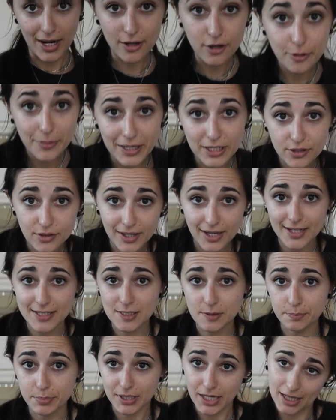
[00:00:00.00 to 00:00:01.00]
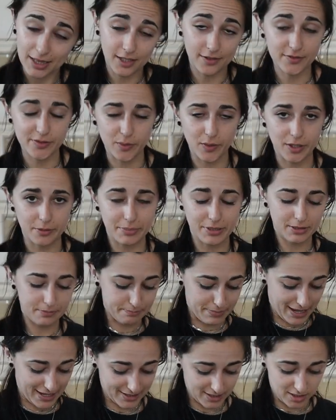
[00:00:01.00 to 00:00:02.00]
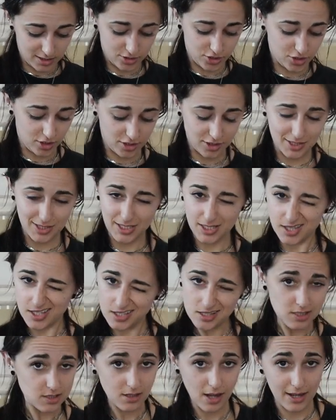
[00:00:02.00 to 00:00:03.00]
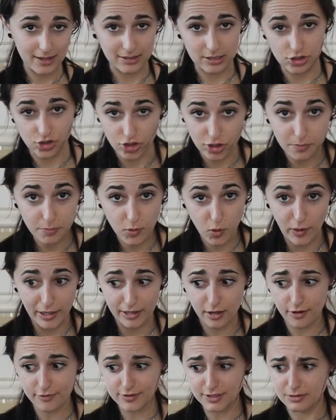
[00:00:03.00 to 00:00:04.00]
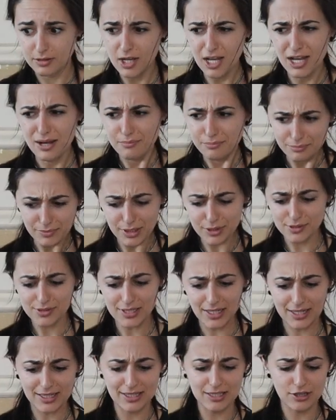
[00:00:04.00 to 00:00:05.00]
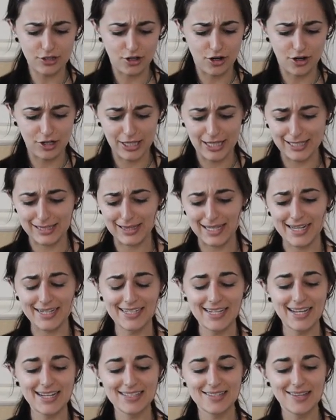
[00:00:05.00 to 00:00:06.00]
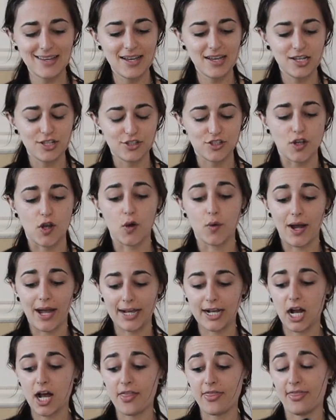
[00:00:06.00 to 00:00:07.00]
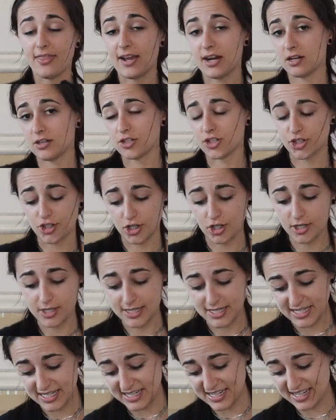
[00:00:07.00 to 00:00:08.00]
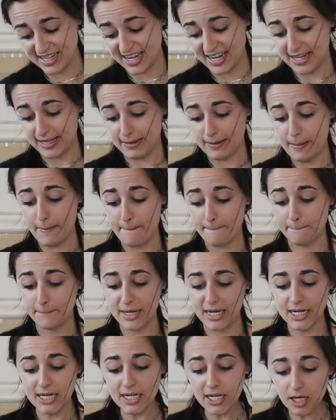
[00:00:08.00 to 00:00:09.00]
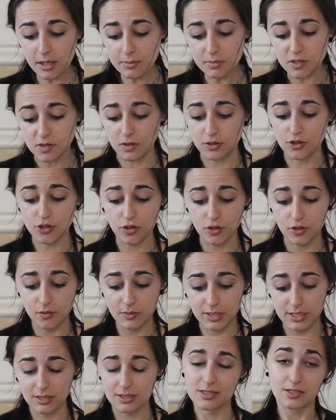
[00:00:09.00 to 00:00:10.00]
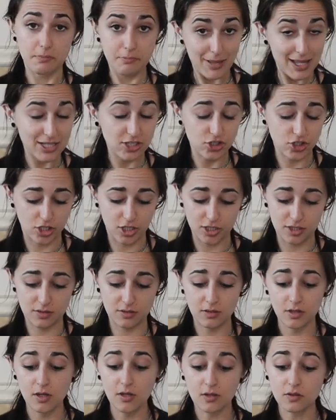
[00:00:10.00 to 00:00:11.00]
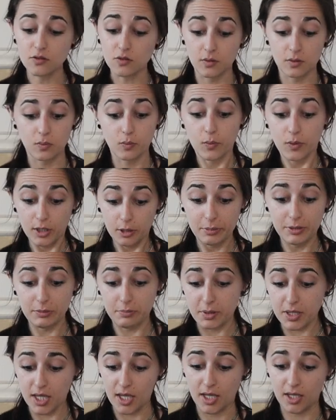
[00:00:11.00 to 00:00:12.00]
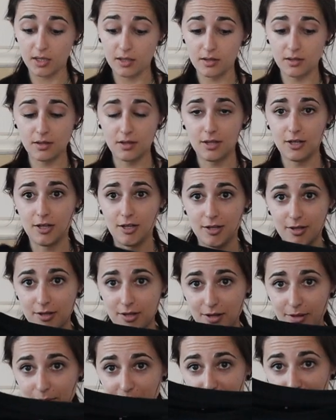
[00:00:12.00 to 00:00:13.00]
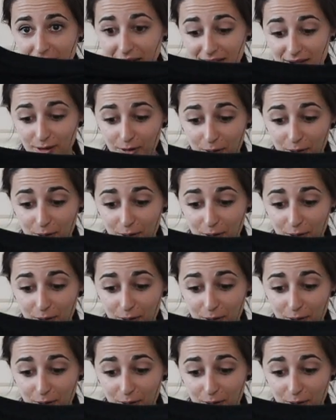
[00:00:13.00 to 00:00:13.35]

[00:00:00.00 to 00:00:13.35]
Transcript: don't know about you guys, but I love to wear big baggy shirts like this at the gym quite often. Most likely they're on like leg days. So I got their shirt in a medium. So I'll show you it. It's a men's shirt, so it will be big. But